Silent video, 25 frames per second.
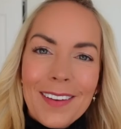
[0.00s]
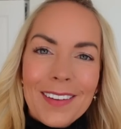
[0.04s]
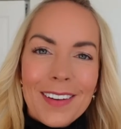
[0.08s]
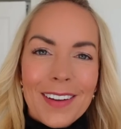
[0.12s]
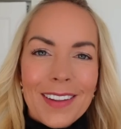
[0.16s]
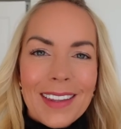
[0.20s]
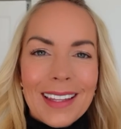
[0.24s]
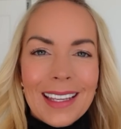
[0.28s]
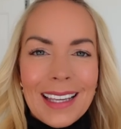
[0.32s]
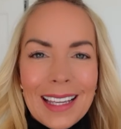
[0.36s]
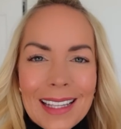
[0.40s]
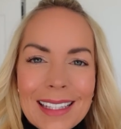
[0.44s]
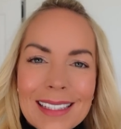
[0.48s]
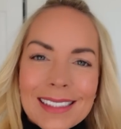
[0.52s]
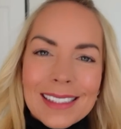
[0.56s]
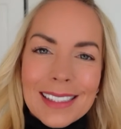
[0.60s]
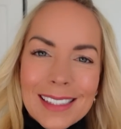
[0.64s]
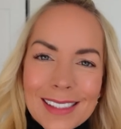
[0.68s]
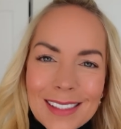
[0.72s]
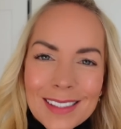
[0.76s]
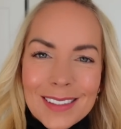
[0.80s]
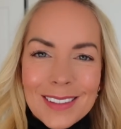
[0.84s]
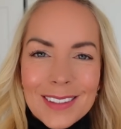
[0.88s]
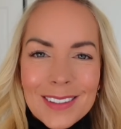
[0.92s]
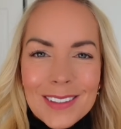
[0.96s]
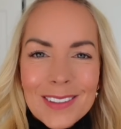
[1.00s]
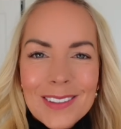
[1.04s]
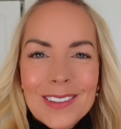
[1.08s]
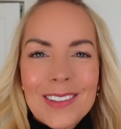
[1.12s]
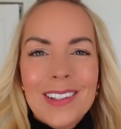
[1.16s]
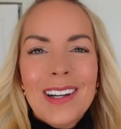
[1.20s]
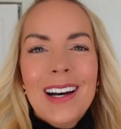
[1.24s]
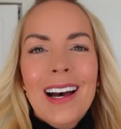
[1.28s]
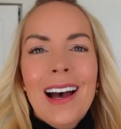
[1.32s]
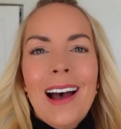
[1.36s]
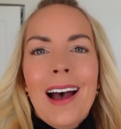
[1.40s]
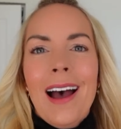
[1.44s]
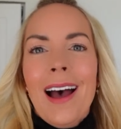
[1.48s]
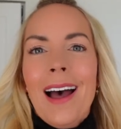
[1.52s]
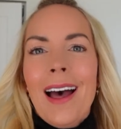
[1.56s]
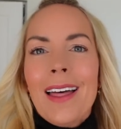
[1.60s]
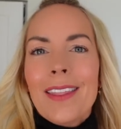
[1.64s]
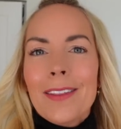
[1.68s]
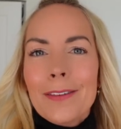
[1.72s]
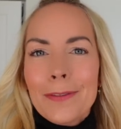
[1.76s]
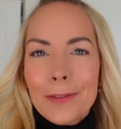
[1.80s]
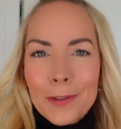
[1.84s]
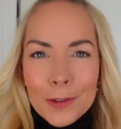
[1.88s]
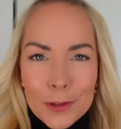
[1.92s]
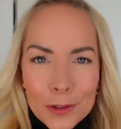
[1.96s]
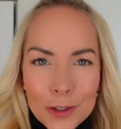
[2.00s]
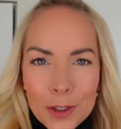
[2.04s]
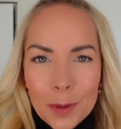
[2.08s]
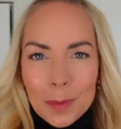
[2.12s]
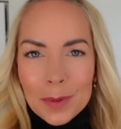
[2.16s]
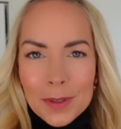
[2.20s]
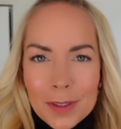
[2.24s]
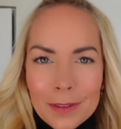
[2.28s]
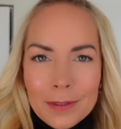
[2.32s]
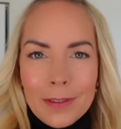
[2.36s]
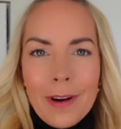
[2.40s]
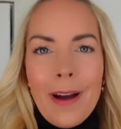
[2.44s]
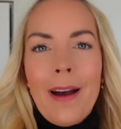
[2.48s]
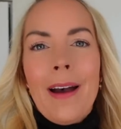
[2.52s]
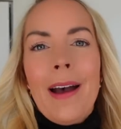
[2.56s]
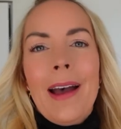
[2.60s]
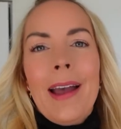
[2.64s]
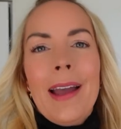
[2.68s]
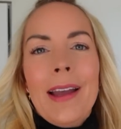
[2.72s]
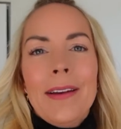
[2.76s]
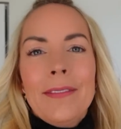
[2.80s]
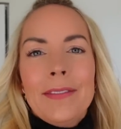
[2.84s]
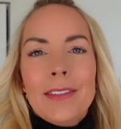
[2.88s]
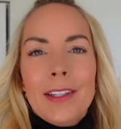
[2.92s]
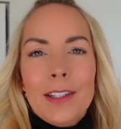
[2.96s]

I've got the kids to school, the food shop's arrived,